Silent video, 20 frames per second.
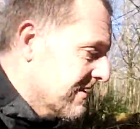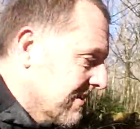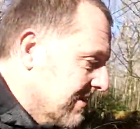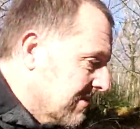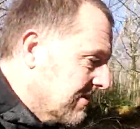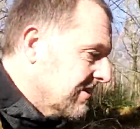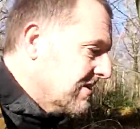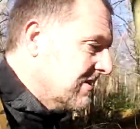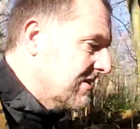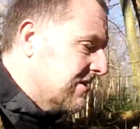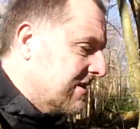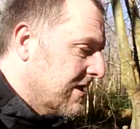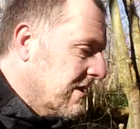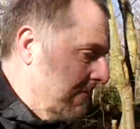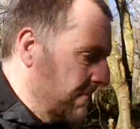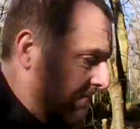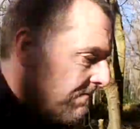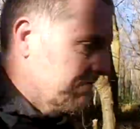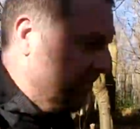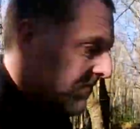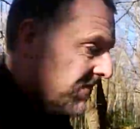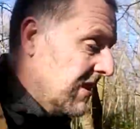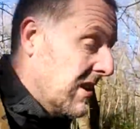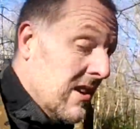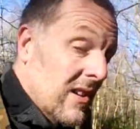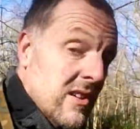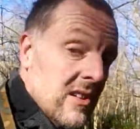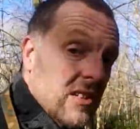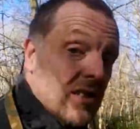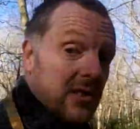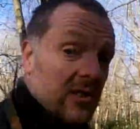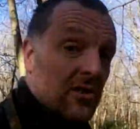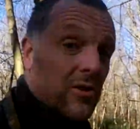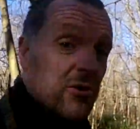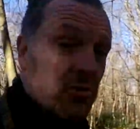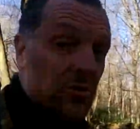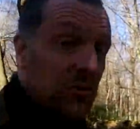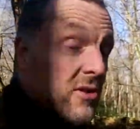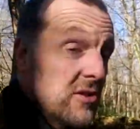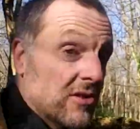Because it's um, it
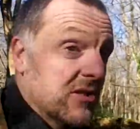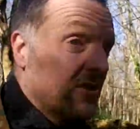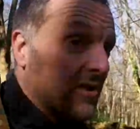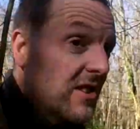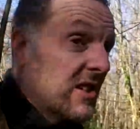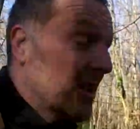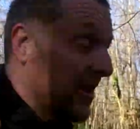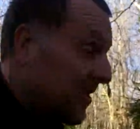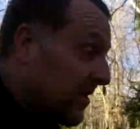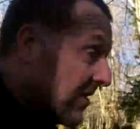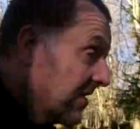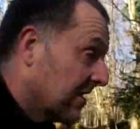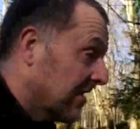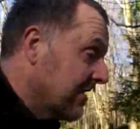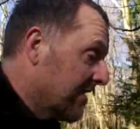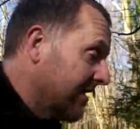destroys your teeth.